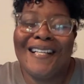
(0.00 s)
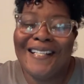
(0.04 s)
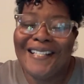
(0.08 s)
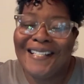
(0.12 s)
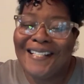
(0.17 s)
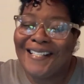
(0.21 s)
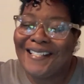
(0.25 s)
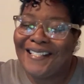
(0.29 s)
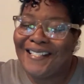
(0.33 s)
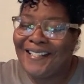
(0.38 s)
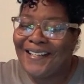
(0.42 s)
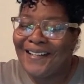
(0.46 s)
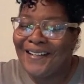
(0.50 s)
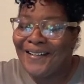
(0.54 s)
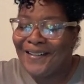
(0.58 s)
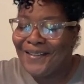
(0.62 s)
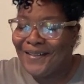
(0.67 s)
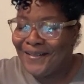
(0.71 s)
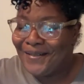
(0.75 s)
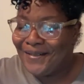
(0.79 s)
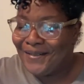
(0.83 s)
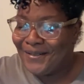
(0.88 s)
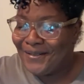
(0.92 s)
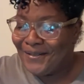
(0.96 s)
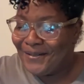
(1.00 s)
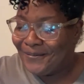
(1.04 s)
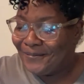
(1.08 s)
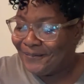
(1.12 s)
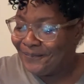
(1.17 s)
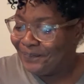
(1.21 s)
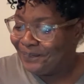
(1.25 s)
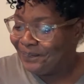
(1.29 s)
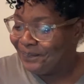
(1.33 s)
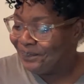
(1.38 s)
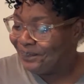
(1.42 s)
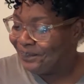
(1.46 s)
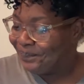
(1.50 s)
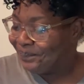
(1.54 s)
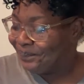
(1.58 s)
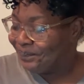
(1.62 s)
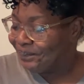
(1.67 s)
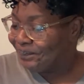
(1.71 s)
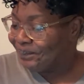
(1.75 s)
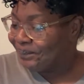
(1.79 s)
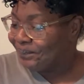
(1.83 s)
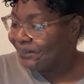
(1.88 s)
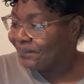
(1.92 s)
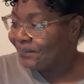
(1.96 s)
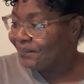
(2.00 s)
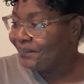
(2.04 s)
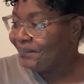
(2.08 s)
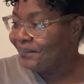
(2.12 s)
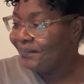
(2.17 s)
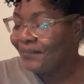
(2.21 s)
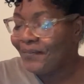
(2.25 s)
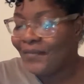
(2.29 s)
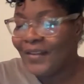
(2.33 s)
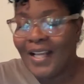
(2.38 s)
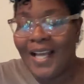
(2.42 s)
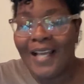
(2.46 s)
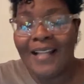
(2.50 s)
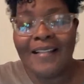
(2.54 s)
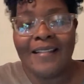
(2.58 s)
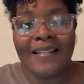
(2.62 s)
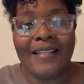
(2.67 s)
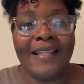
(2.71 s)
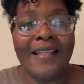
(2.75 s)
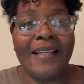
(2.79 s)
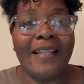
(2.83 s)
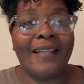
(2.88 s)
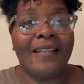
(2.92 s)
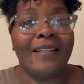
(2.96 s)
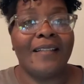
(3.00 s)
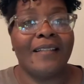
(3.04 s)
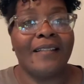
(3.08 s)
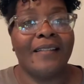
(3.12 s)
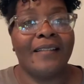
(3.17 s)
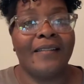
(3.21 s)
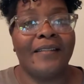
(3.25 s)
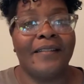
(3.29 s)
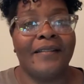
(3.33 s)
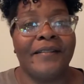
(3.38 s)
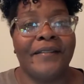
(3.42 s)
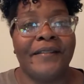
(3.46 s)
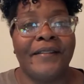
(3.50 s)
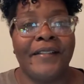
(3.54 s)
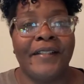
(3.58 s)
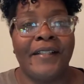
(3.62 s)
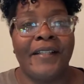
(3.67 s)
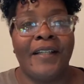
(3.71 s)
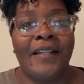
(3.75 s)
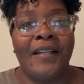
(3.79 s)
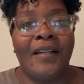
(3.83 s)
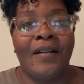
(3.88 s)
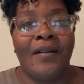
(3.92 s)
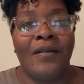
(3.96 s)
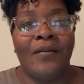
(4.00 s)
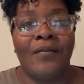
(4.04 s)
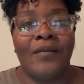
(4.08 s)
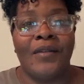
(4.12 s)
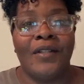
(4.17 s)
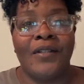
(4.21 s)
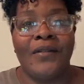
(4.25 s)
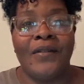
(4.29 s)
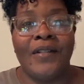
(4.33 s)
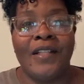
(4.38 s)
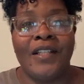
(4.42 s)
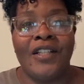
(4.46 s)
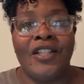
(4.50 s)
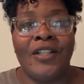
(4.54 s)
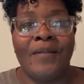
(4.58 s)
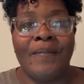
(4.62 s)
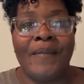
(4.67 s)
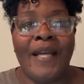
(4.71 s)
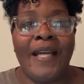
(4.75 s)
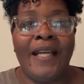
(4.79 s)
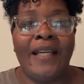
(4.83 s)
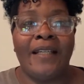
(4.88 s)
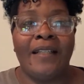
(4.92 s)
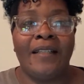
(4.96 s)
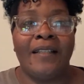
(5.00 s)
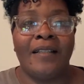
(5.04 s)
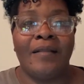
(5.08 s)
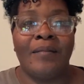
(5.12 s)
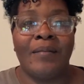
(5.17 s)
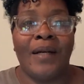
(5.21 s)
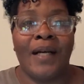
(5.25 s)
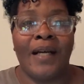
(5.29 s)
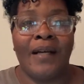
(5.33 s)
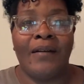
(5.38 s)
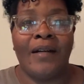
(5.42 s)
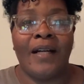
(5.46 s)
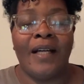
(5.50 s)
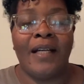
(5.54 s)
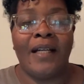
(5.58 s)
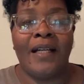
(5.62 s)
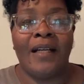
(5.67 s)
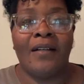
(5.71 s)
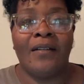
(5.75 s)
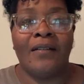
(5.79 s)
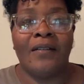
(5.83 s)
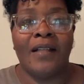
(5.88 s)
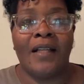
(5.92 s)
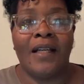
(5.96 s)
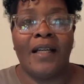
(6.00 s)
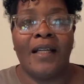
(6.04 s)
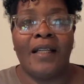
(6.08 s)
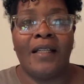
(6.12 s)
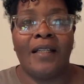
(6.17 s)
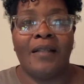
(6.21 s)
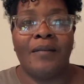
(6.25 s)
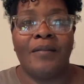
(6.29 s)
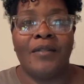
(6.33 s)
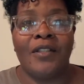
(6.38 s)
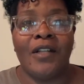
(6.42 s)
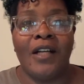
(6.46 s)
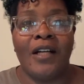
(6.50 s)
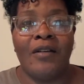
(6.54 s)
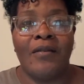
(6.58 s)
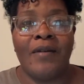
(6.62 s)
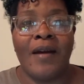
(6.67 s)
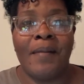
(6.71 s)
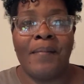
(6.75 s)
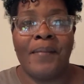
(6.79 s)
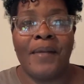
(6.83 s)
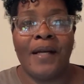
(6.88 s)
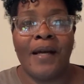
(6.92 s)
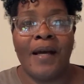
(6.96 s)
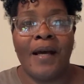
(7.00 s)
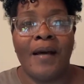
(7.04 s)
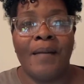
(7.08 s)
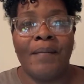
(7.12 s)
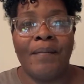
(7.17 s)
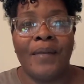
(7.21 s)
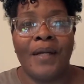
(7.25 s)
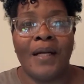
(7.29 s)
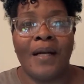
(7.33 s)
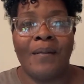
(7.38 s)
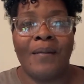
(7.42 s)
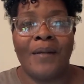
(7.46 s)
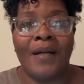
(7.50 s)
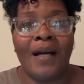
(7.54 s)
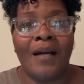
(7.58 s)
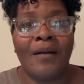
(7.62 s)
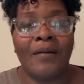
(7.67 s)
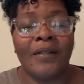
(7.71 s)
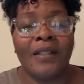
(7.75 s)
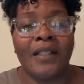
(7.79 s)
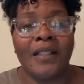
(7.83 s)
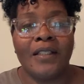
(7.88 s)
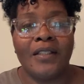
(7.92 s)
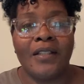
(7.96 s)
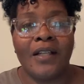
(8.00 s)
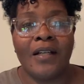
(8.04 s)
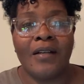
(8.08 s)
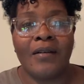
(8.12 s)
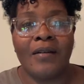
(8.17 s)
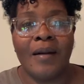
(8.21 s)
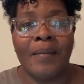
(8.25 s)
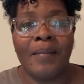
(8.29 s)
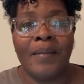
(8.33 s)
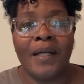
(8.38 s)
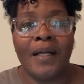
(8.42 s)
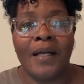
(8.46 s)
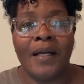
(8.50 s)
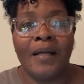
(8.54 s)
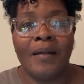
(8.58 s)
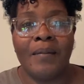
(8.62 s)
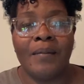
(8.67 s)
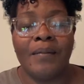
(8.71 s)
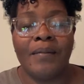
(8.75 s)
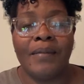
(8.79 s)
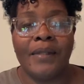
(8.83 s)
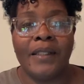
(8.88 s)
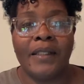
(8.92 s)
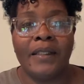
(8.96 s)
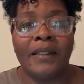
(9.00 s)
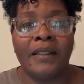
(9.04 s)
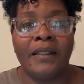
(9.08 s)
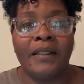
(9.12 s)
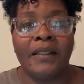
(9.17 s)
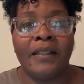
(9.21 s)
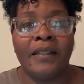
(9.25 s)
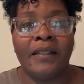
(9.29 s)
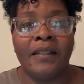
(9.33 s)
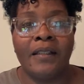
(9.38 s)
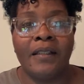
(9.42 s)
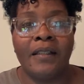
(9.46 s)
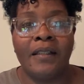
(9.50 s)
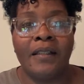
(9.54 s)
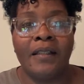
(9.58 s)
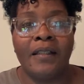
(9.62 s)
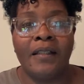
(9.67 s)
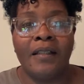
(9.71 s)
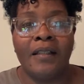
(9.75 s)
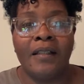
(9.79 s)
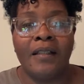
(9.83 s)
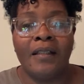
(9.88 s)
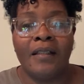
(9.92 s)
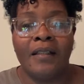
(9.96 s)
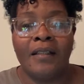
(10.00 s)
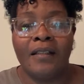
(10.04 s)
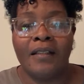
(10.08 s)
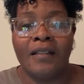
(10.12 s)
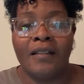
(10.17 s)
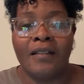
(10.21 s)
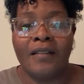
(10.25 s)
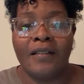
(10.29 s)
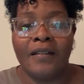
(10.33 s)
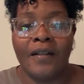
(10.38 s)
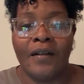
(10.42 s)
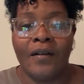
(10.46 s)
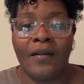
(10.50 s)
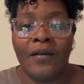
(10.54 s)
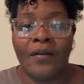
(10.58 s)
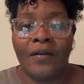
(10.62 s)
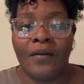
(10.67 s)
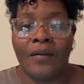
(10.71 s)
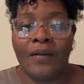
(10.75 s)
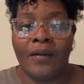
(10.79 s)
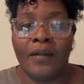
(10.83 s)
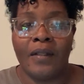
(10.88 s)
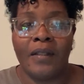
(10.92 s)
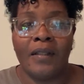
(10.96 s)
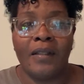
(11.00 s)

so that's it. We're doing the Jamaican goodbye right now. Like, I'm trying to wrap it up, but I'm not really trying to wrap it up. So,